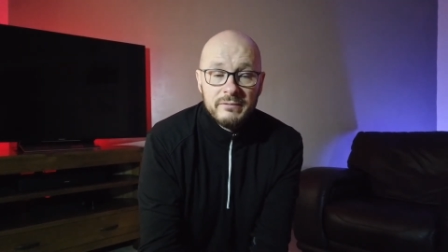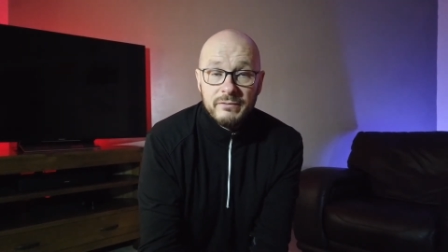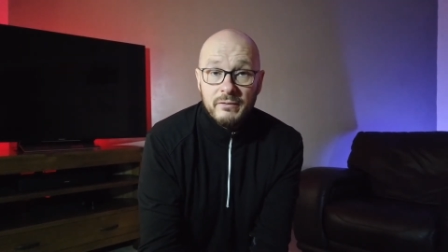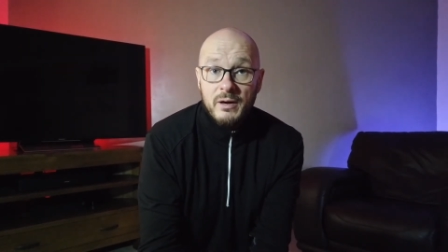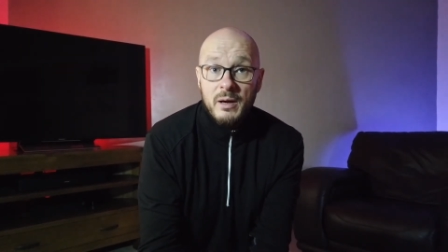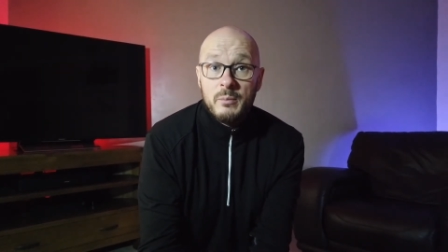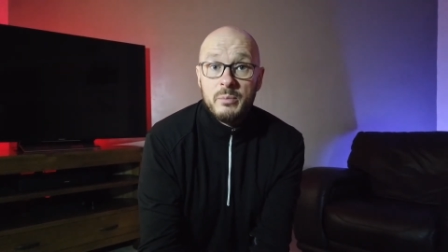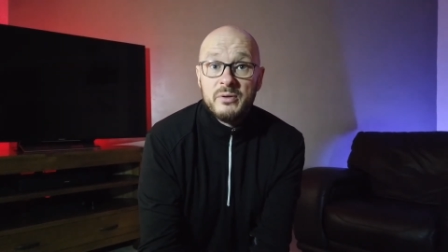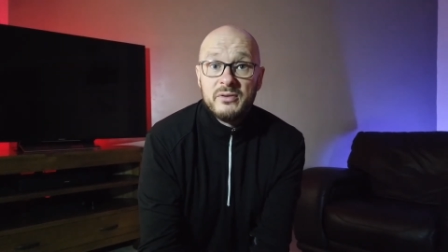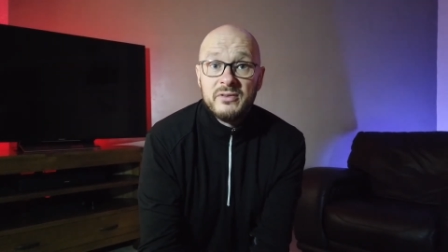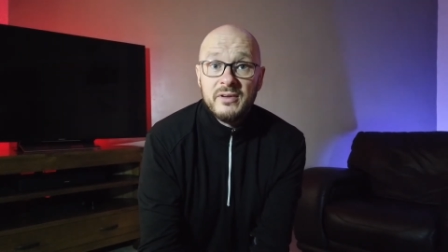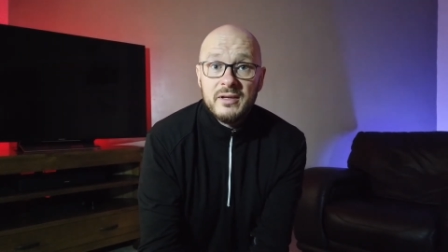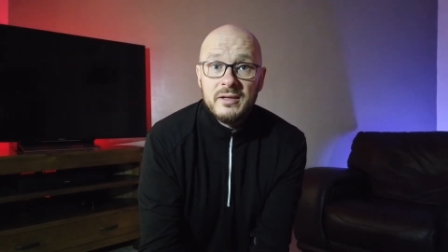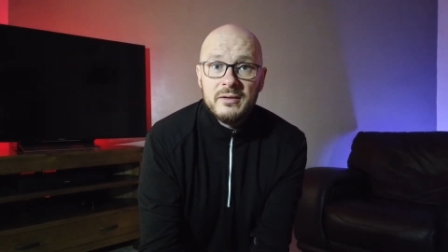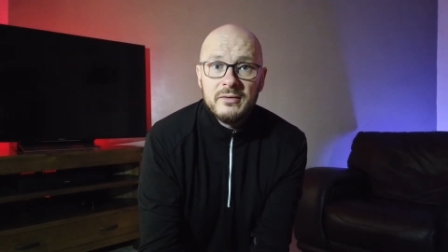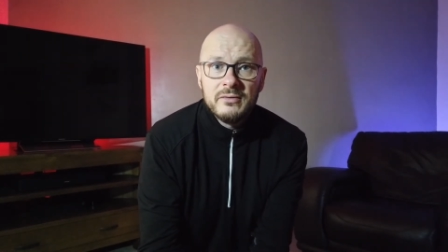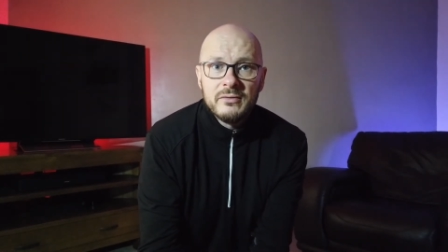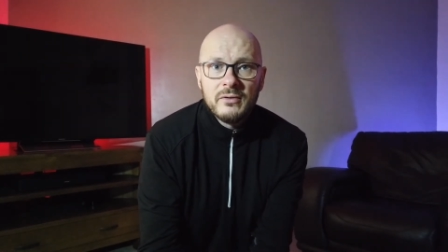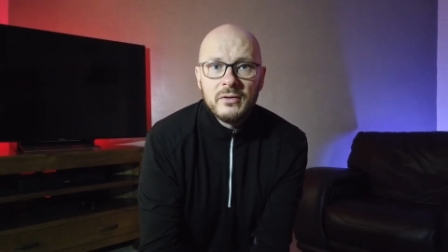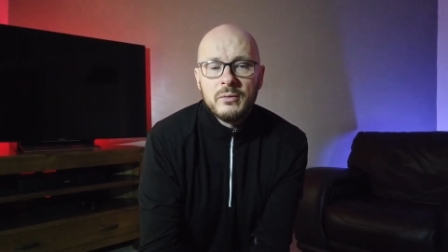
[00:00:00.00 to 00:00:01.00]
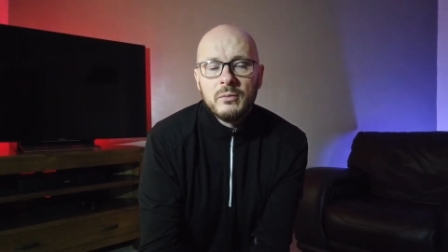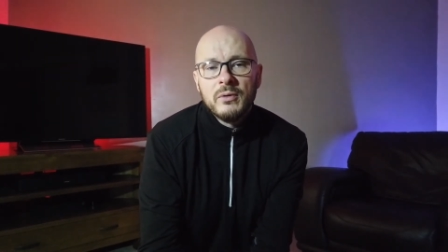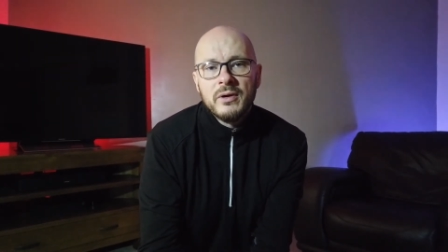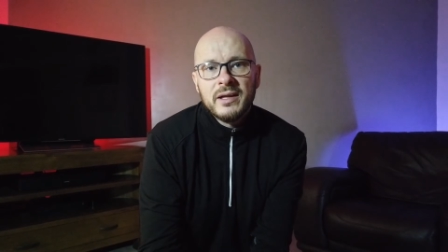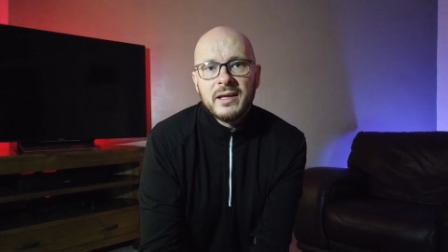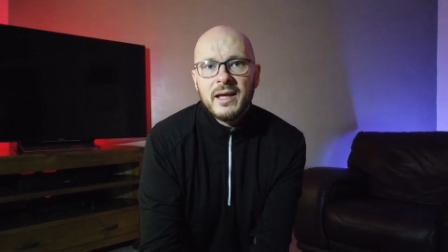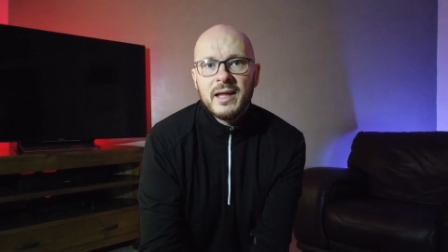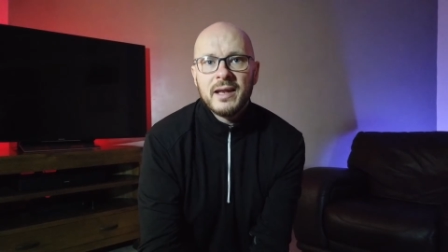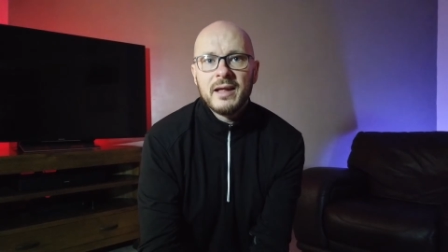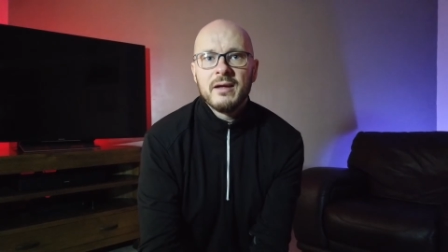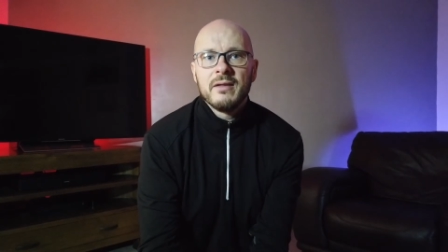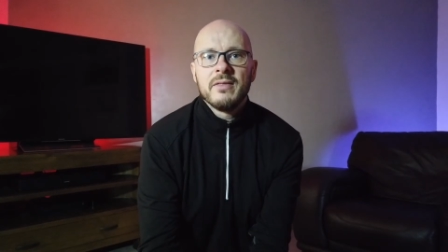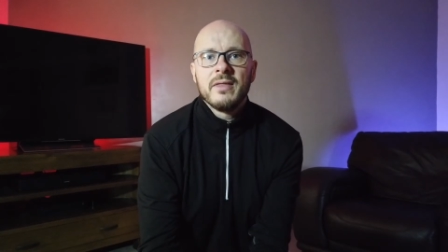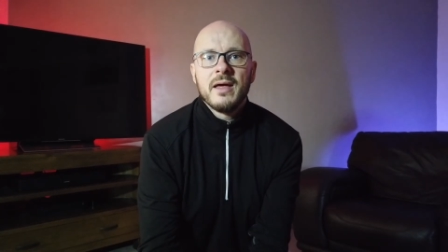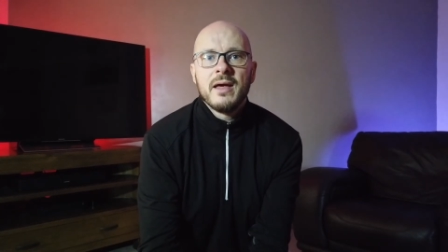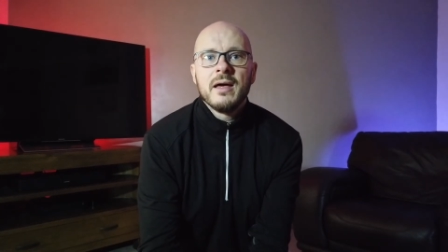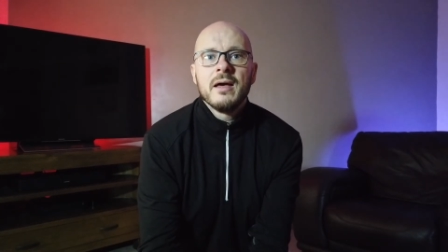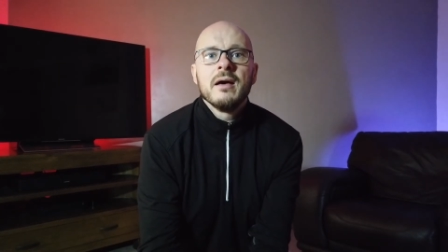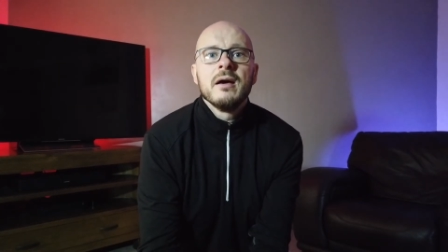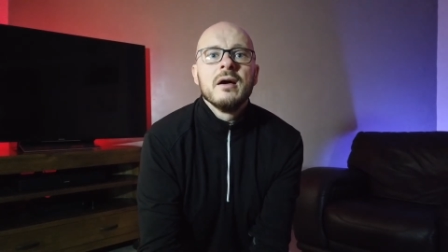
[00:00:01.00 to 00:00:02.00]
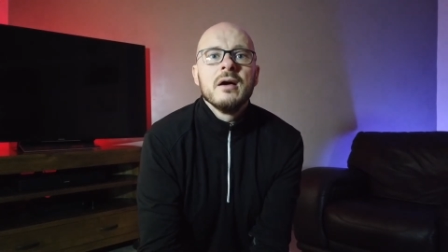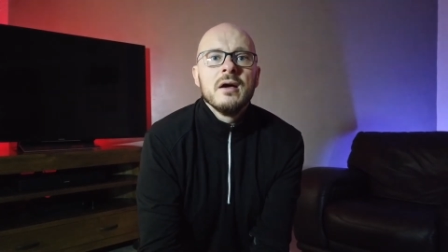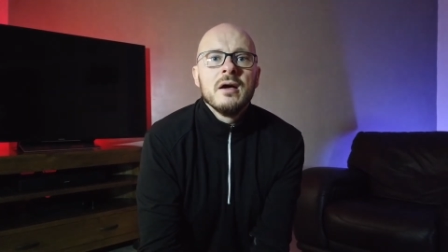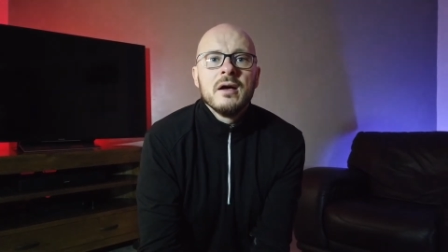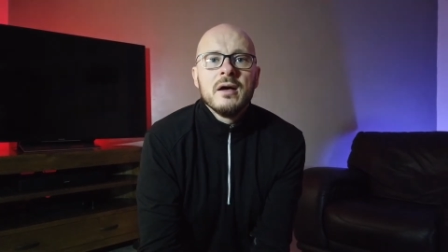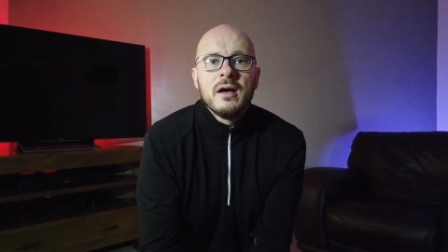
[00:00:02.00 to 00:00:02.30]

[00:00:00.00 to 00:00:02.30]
for amputees, or they want to get out there,